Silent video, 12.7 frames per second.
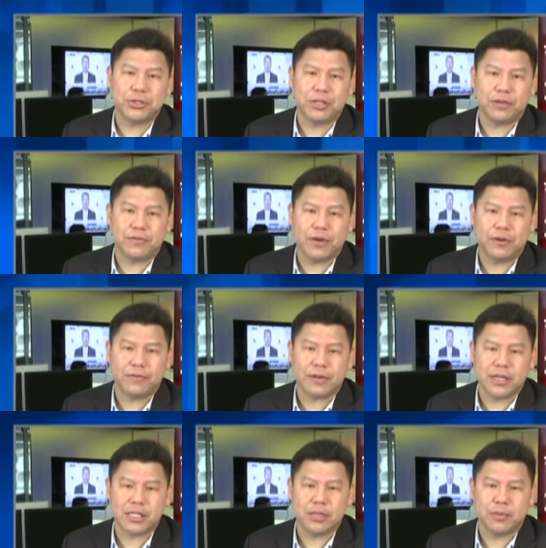of
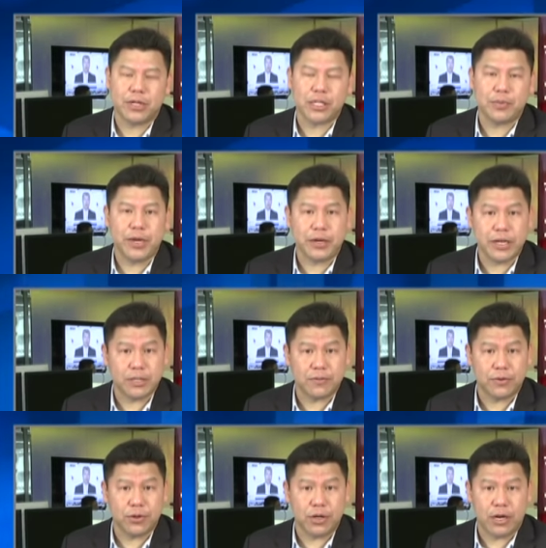customer experience
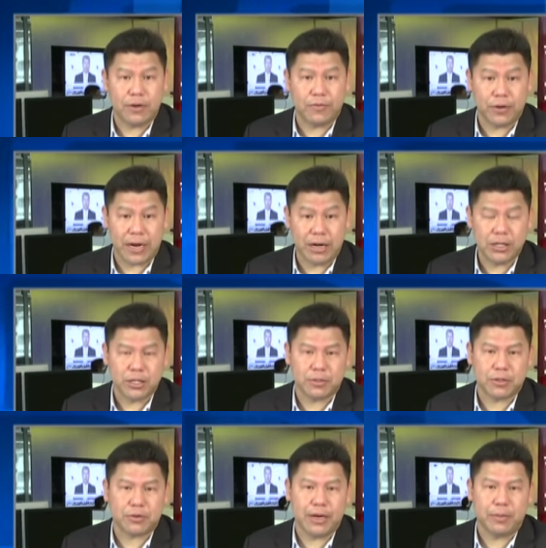for our
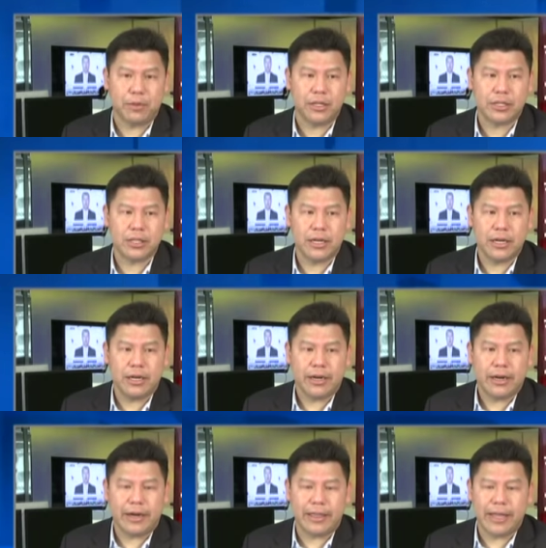subscribers.
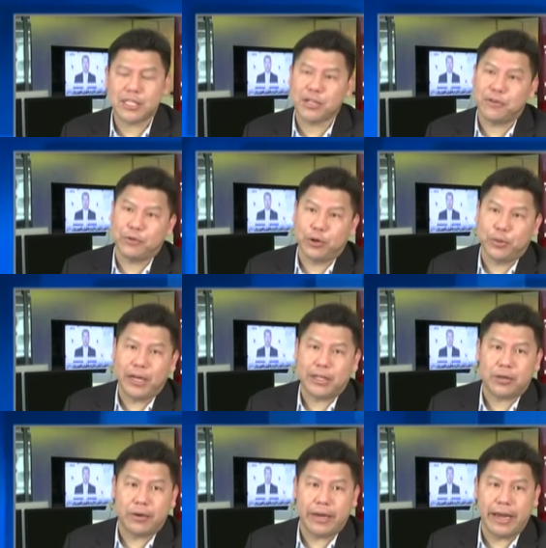And that's our formula
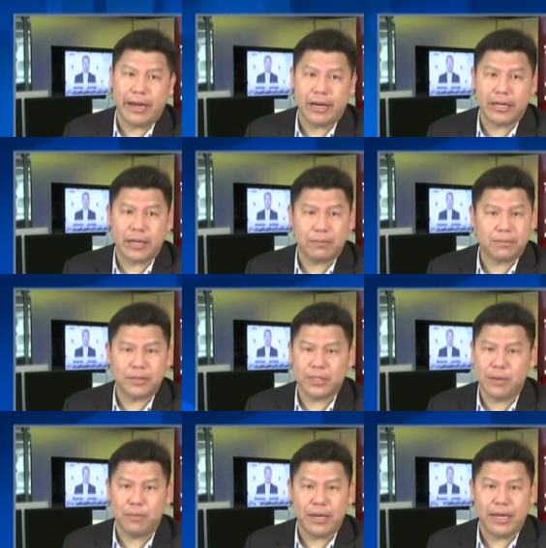to regaining them, simply